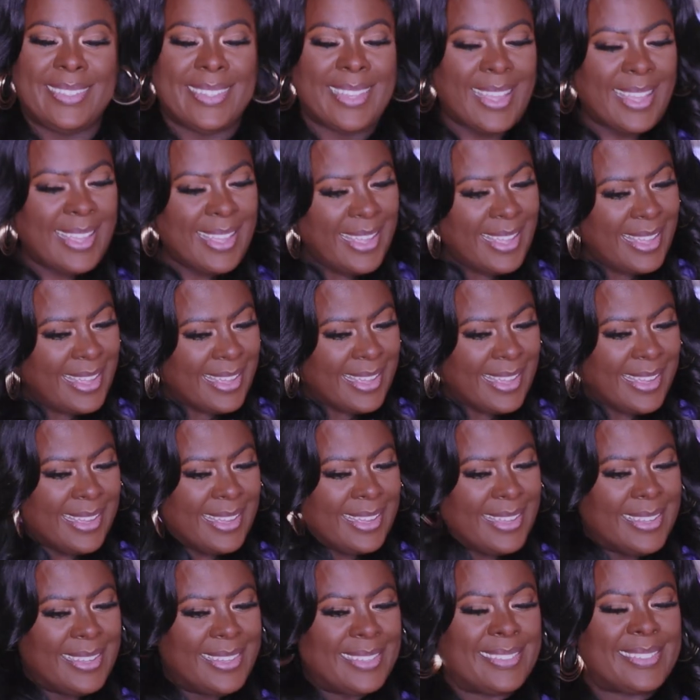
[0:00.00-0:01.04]

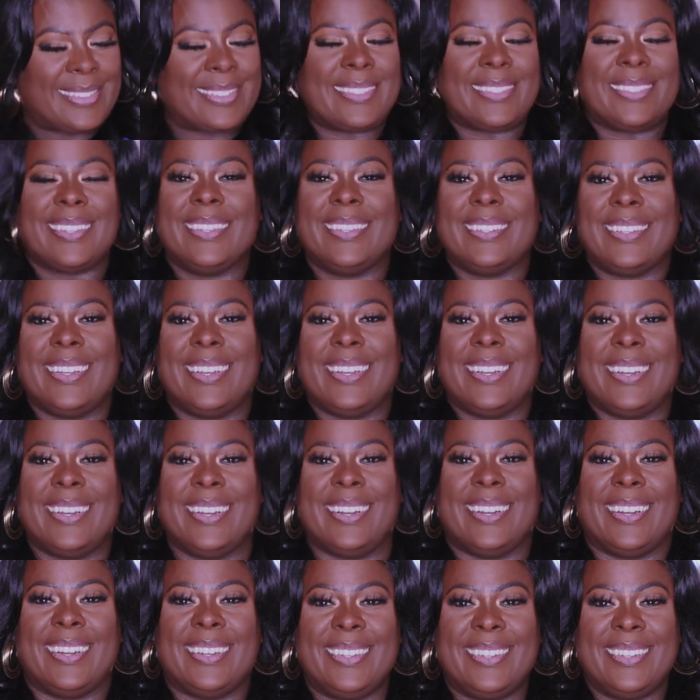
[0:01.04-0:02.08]
Yes.
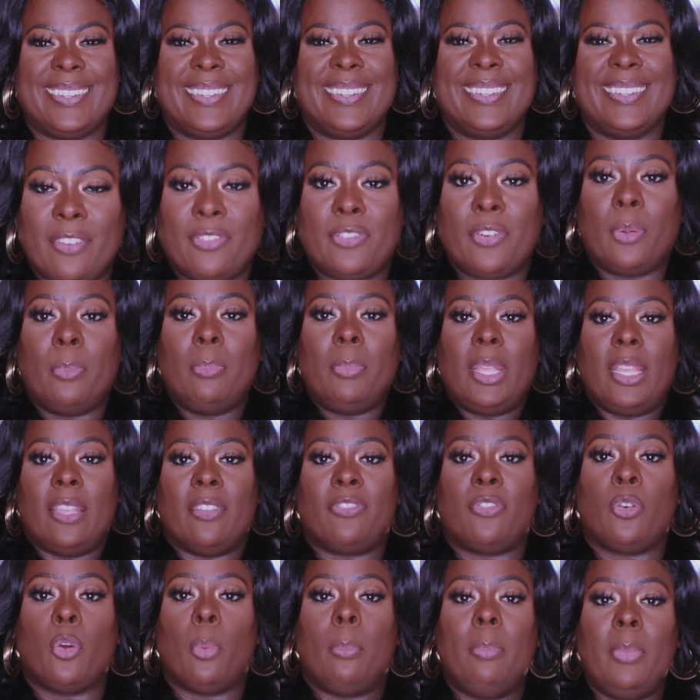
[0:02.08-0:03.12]
Now for me,